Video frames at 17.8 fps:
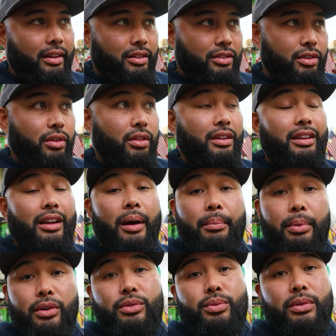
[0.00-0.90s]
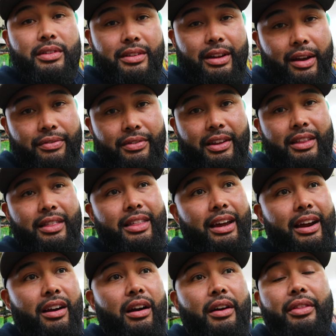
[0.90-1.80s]
So the numbers were definitely
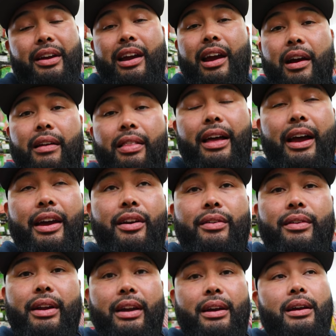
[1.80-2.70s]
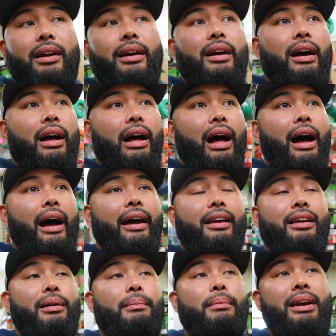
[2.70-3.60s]
there on the Carolina rig. I
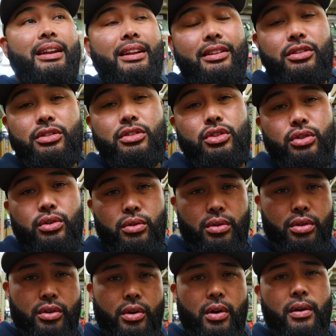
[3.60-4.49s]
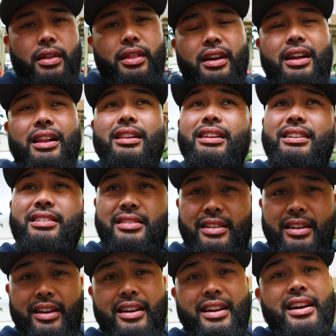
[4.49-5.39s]
committed to throwing the
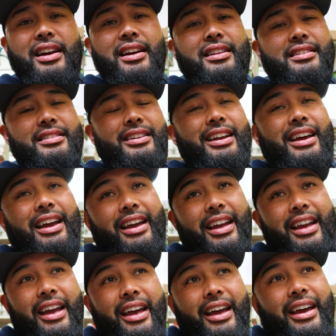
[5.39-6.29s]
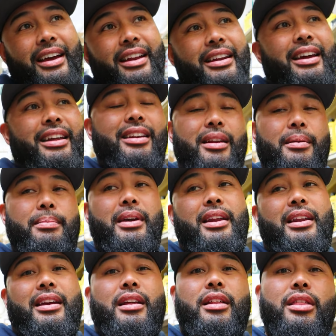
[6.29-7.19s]
Calissa today and ended up
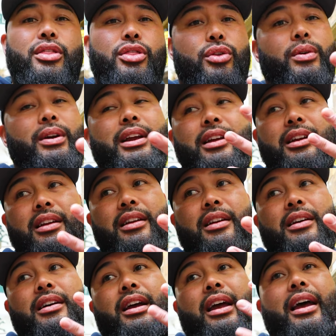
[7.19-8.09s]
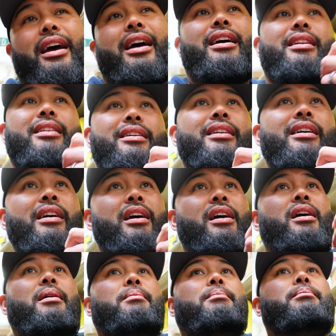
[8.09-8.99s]
getting three and
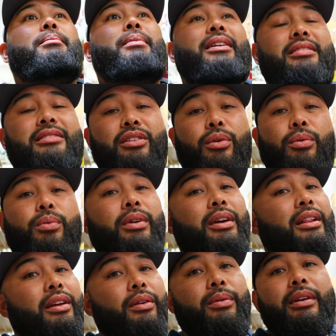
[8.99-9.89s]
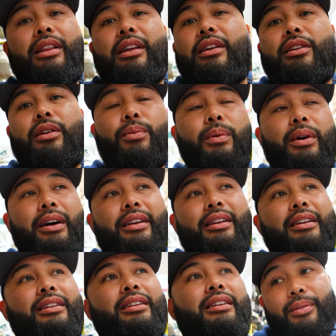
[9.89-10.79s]
missed a really, really good
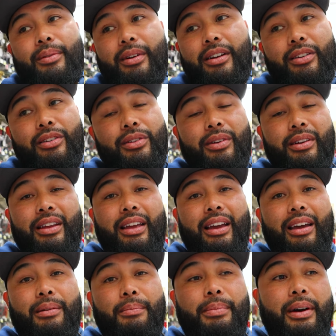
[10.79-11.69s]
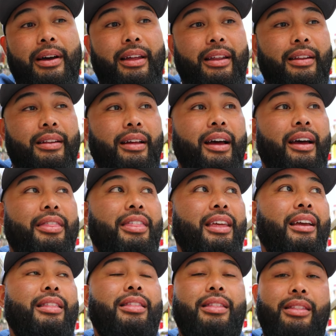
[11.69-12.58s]
one we're gonna do it again, but I
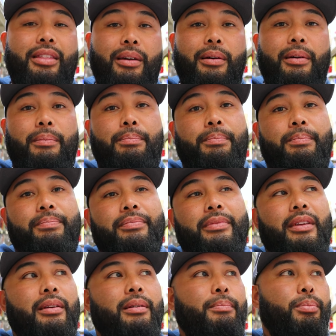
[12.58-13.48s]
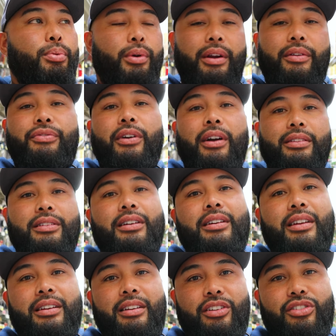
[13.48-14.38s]
think the
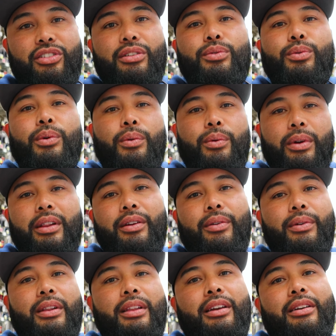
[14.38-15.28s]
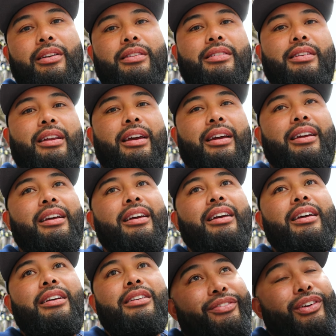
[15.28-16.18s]
prefrontal conditions were really, really good today.
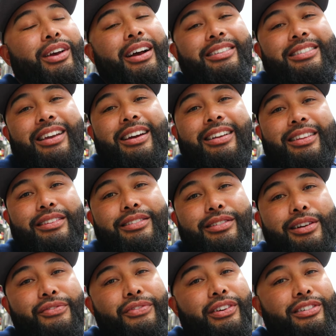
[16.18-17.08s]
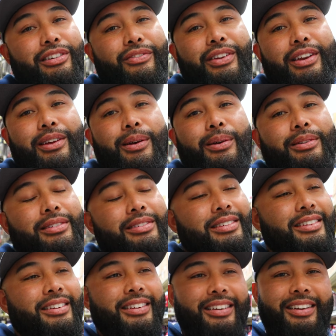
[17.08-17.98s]
If you guys like these surf fishing videos,
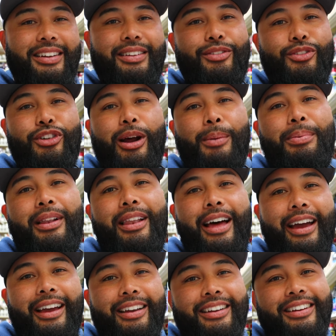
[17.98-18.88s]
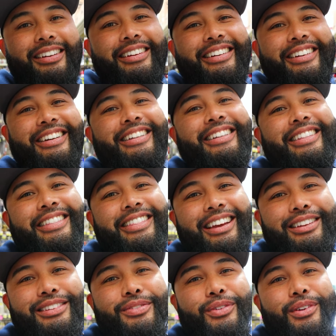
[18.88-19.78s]
drop a like.
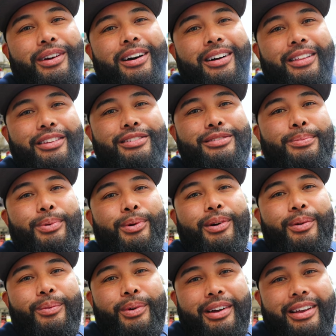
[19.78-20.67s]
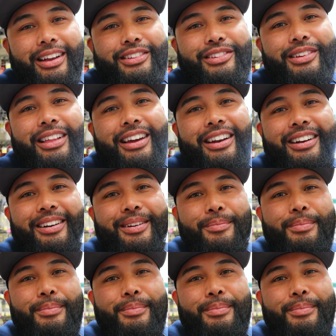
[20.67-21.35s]
Thanks for all the support. We'll catch you later.